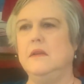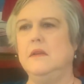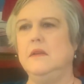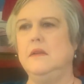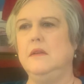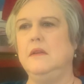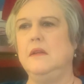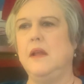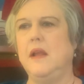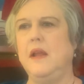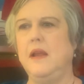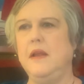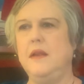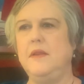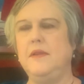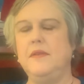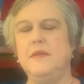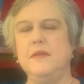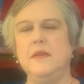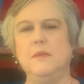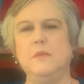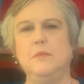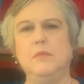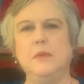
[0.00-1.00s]
they
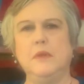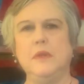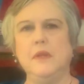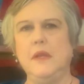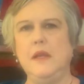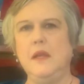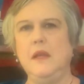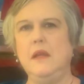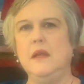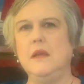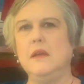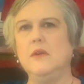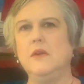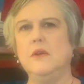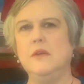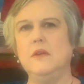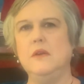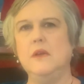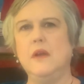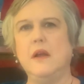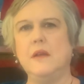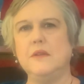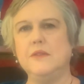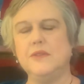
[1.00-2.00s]
simply could
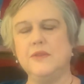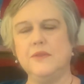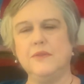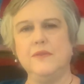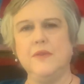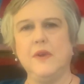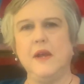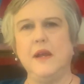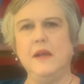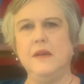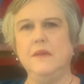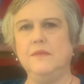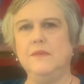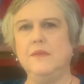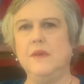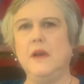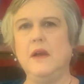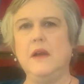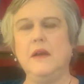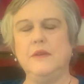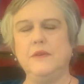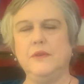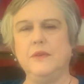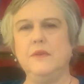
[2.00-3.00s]
not survive
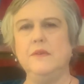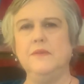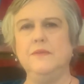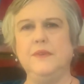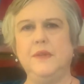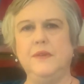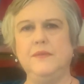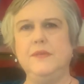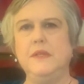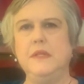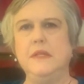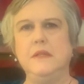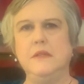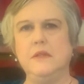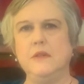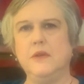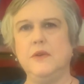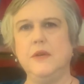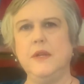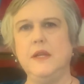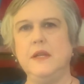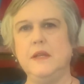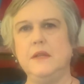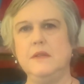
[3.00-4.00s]
115
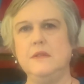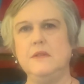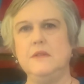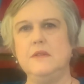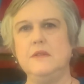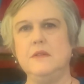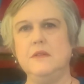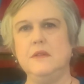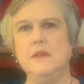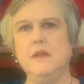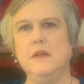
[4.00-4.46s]
degrees.